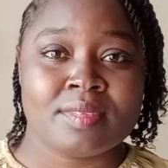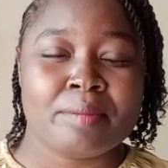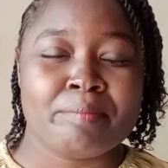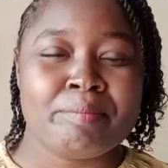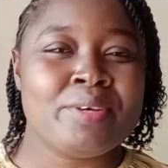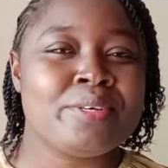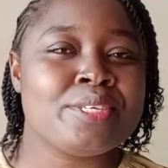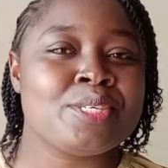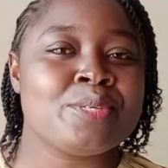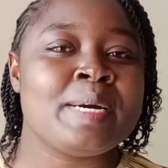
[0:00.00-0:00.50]

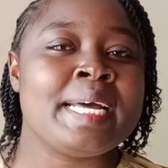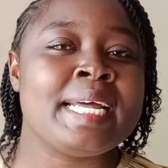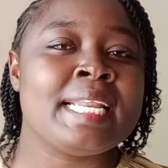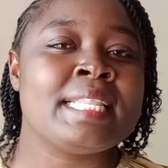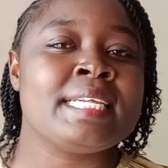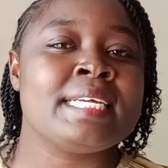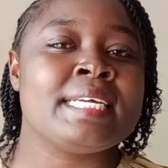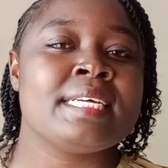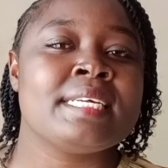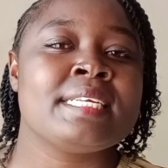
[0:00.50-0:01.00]
Because while
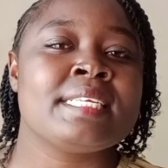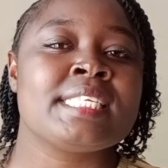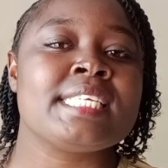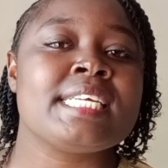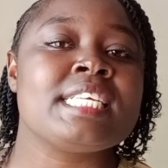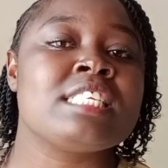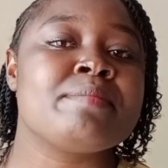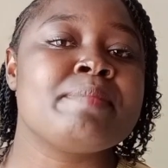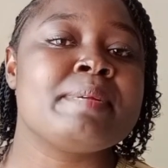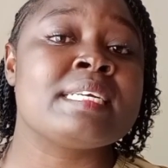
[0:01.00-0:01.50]
the
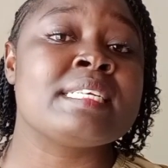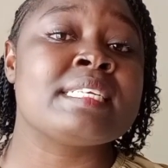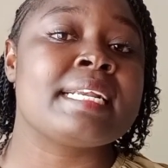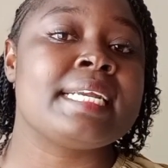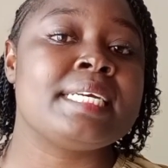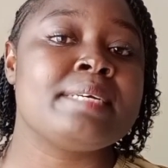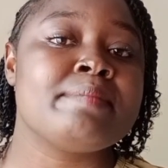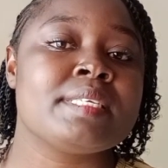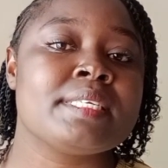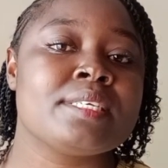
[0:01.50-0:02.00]
suspect
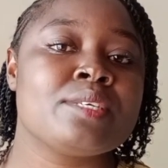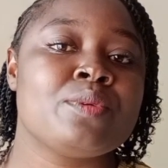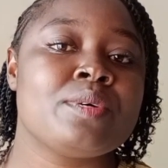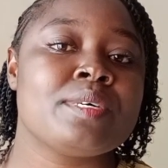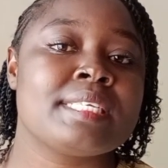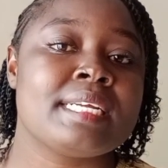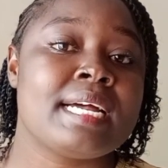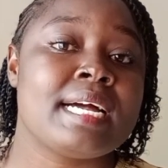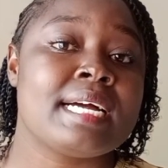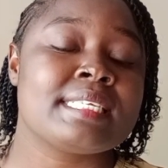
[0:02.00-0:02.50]
claims it
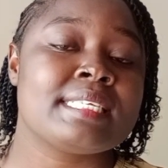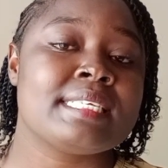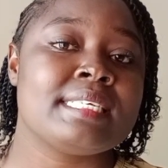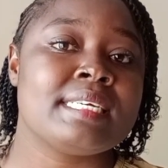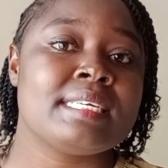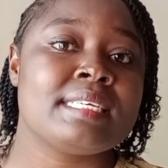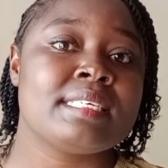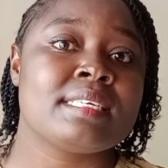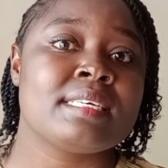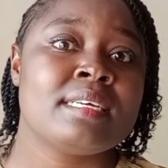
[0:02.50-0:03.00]
was an
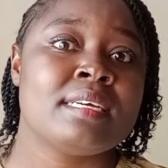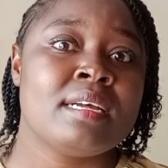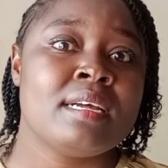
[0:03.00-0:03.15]
accident,